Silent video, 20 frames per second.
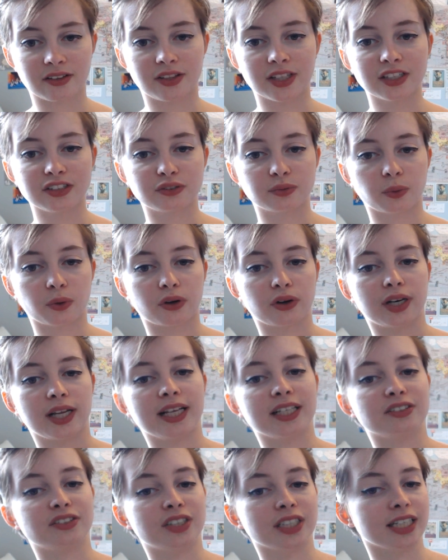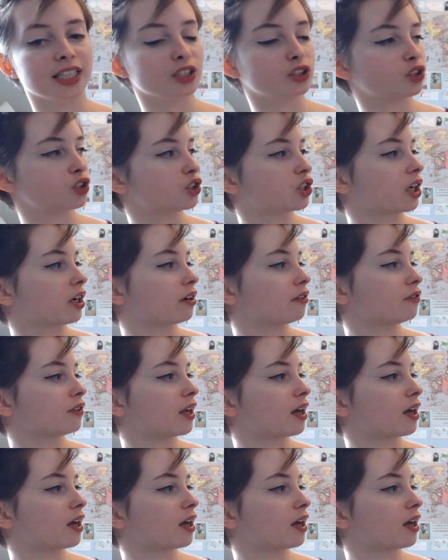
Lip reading: This one is The Literature of